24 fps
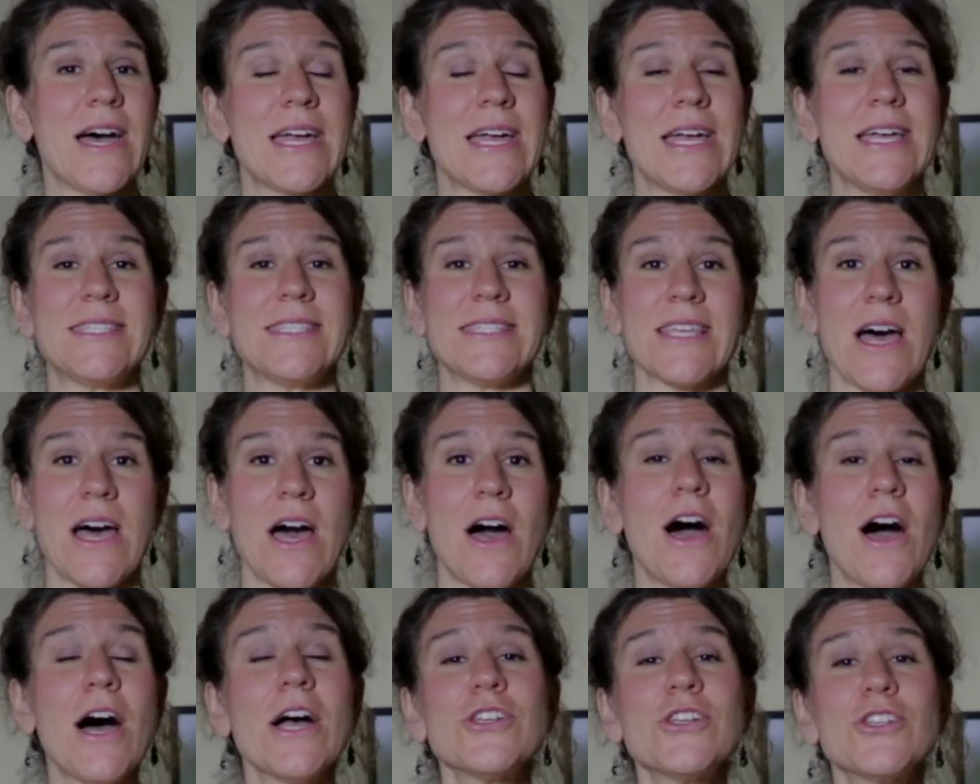It's a
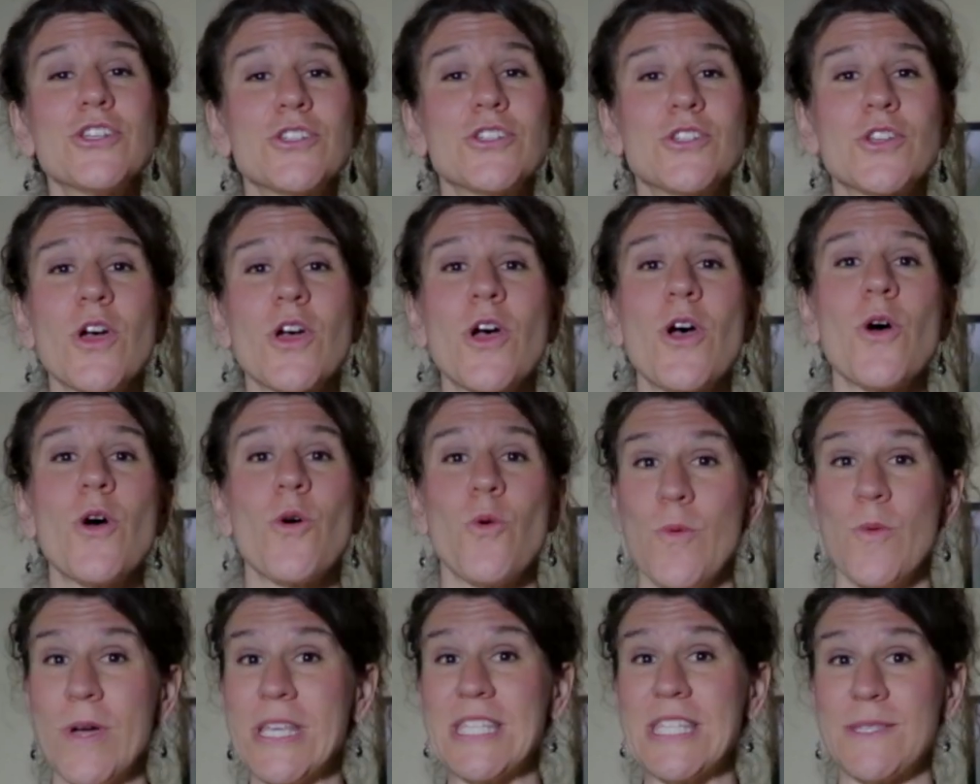hushed
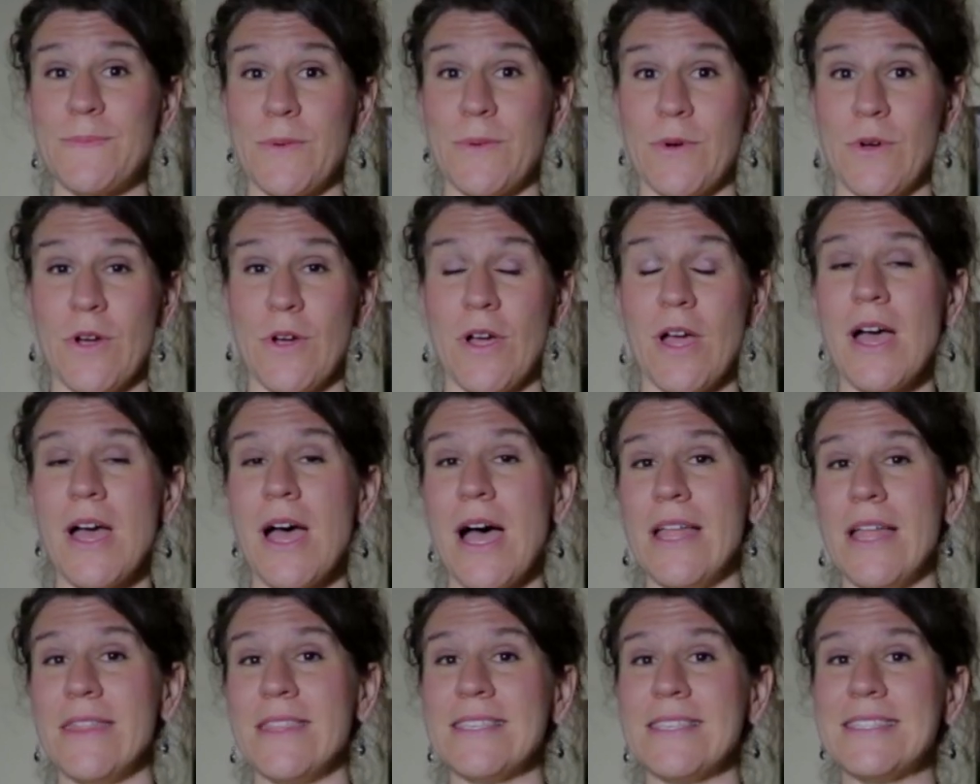whisper
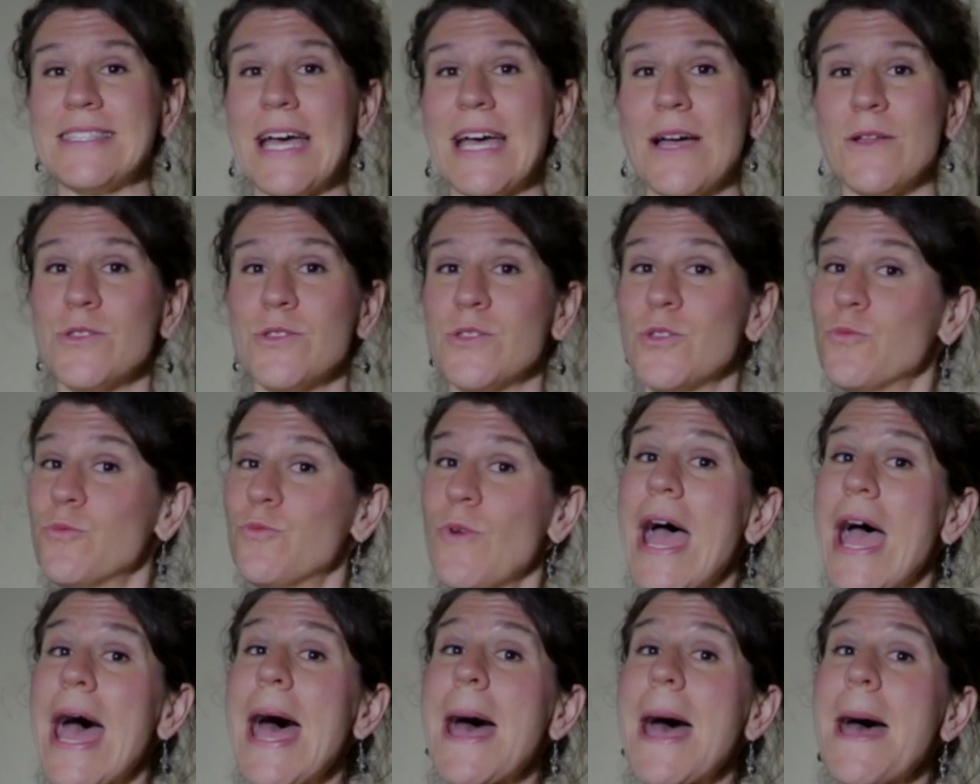on the sounds
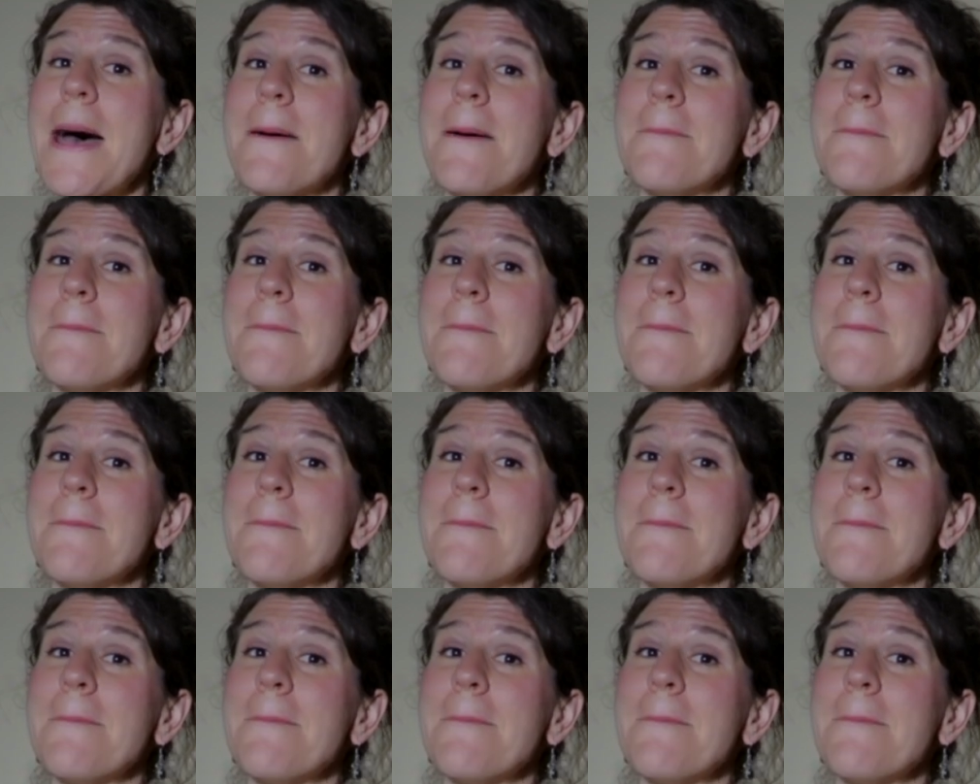repetica.